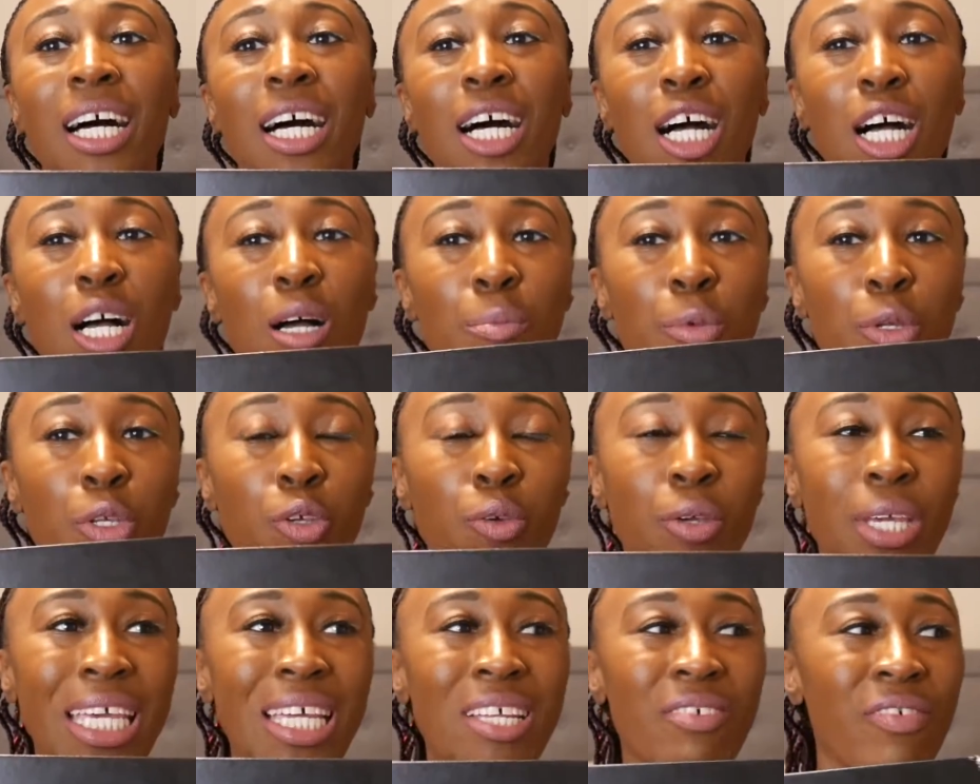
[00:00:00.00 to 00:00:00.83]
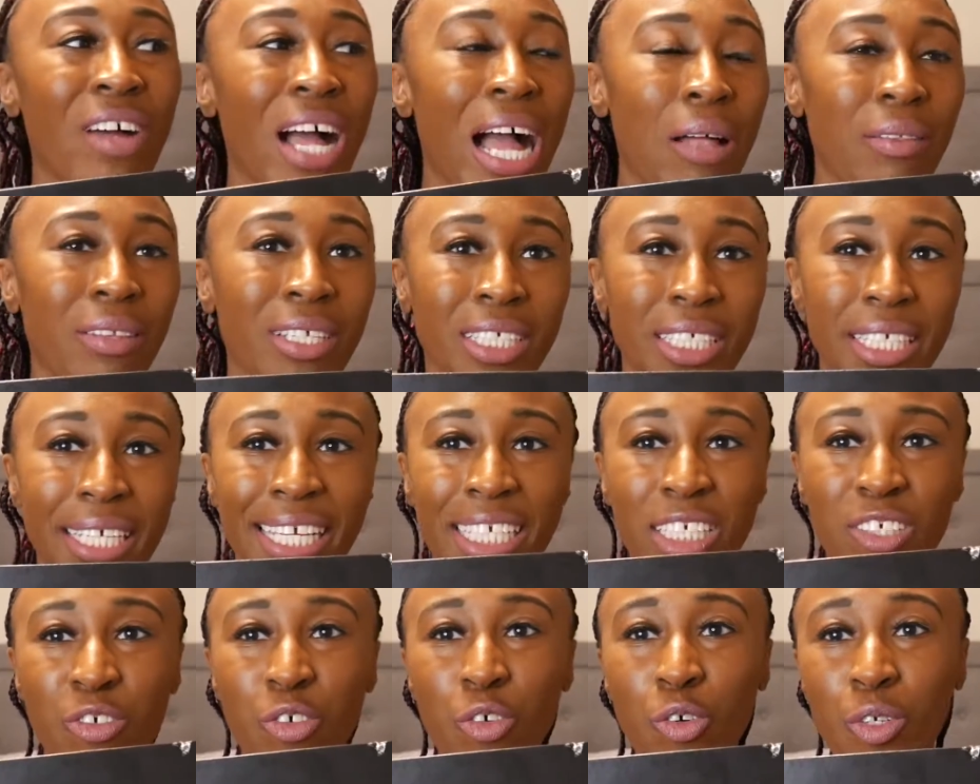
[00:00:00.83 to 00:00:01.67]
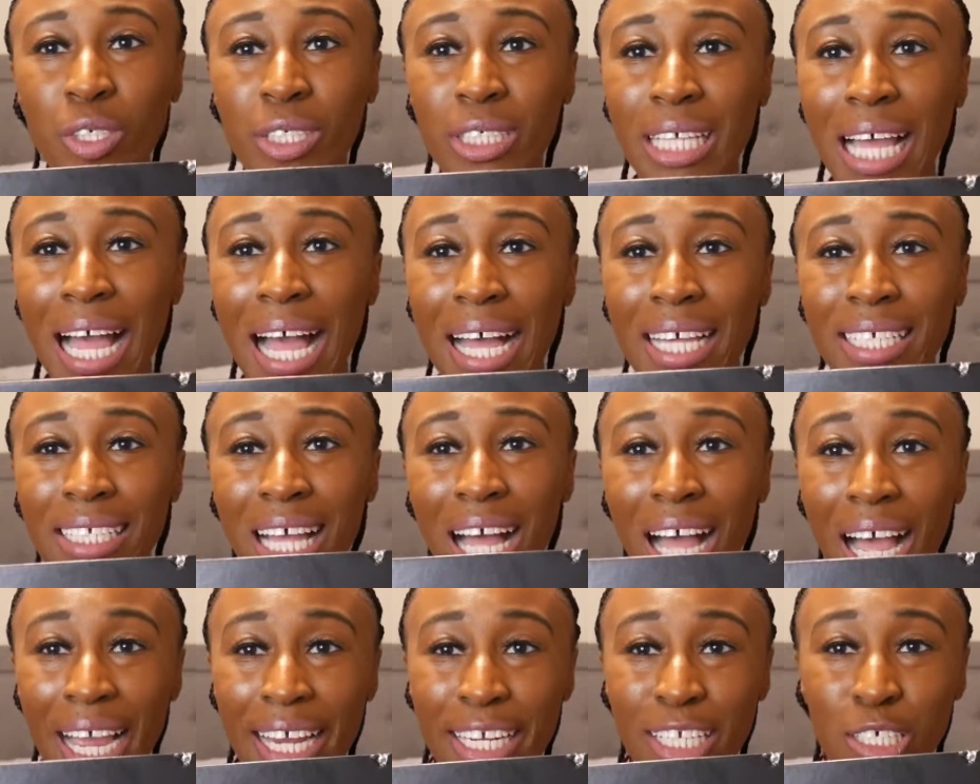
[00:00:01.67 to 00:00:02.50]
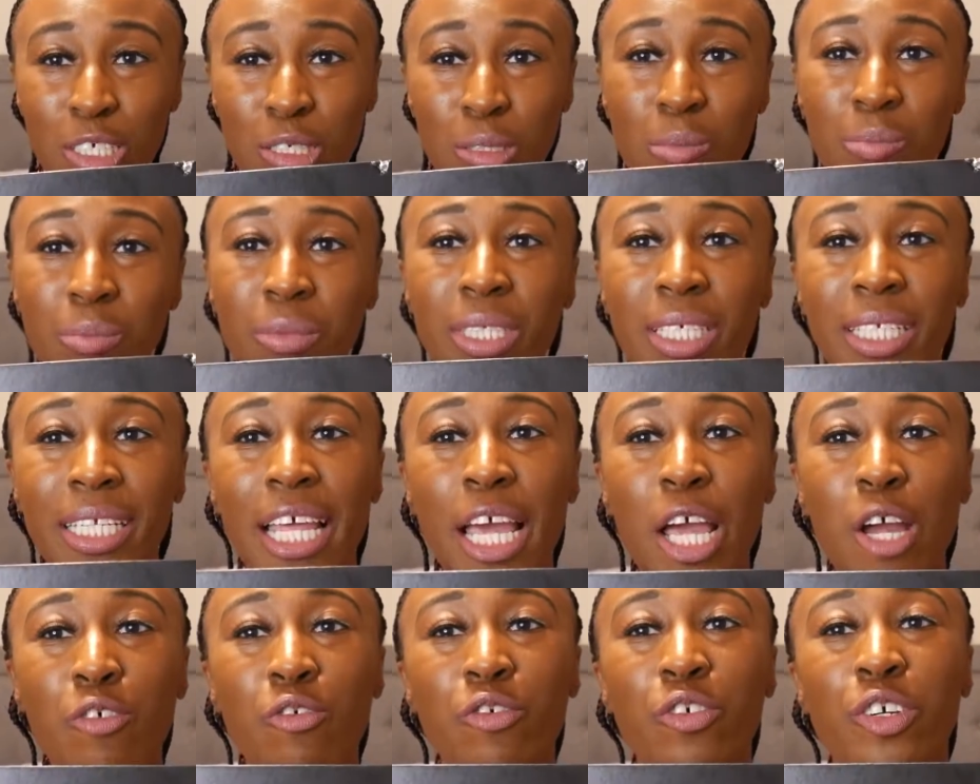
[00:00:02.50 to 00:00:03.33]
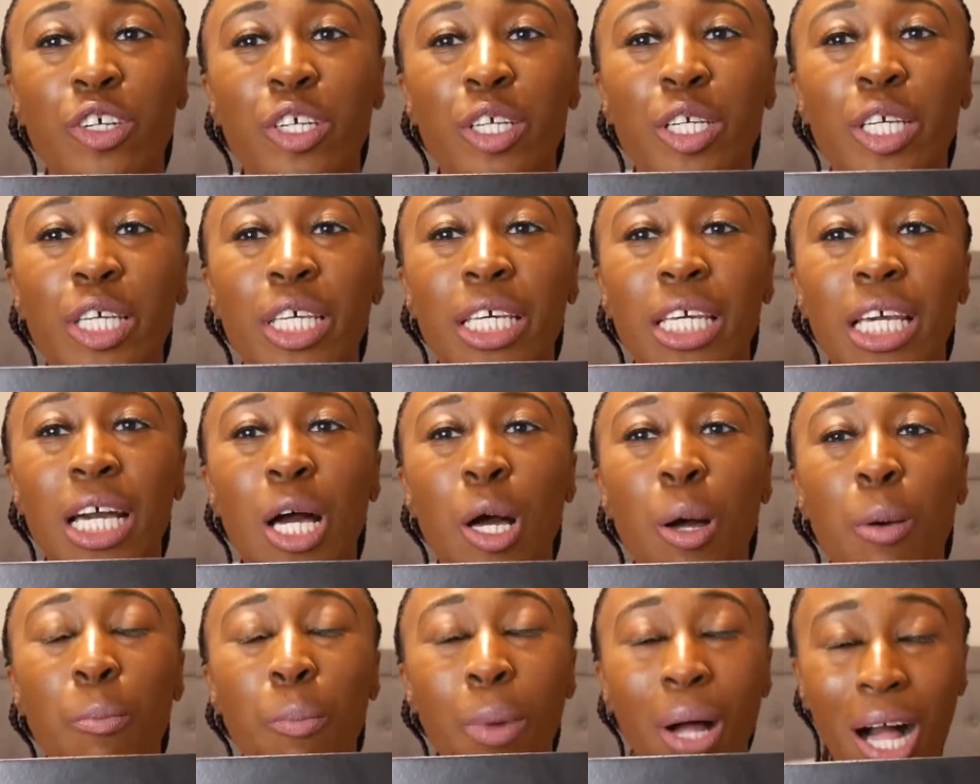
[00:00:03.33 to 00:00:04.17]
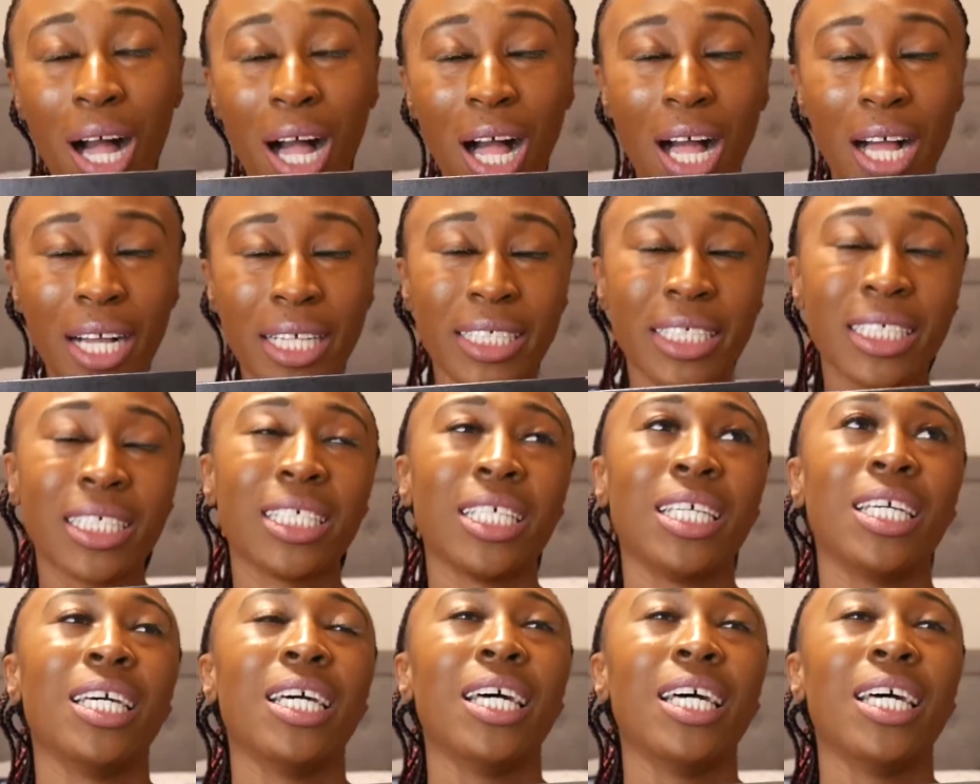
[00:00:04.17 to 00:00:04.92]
And you get 5 to 6 full-size items in every box.